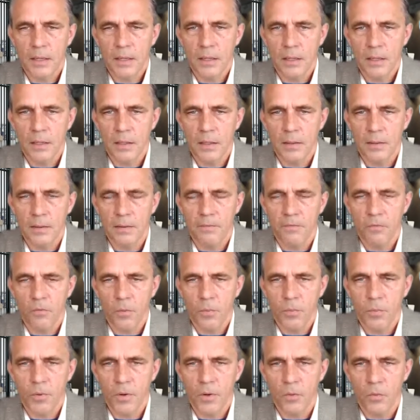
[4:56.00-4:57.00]
a
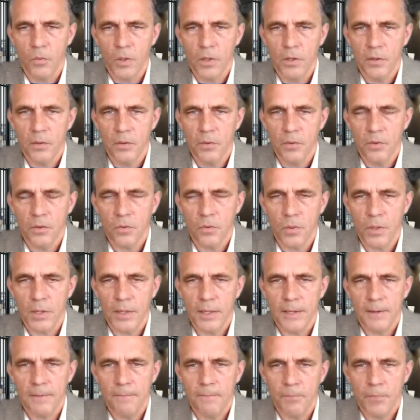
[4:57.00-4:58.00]
4.1
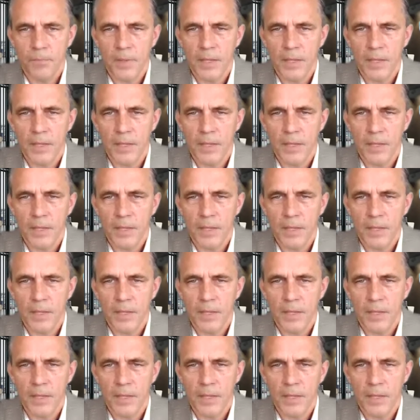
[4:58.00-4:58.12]
earthquake